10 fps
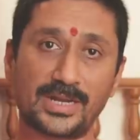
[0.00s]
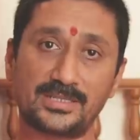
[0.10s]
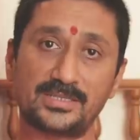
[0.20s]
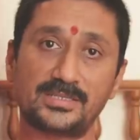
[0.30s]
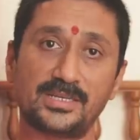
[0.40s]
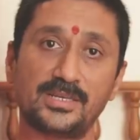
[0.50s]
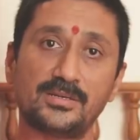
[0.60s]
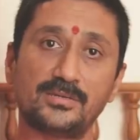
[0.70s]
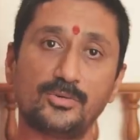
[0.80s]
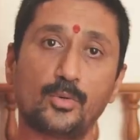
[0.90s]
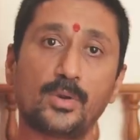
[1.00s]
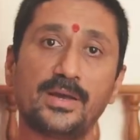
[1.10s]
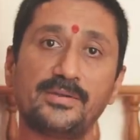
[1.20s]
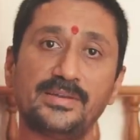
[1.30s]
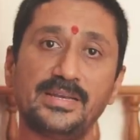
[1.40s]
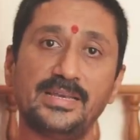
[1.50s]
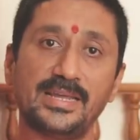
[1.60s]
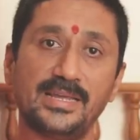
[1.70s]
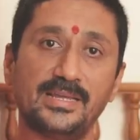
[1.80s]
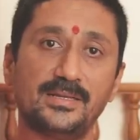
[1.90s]
practicing yoga every
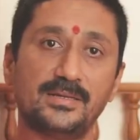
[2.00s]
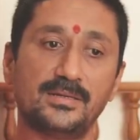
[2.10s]
day,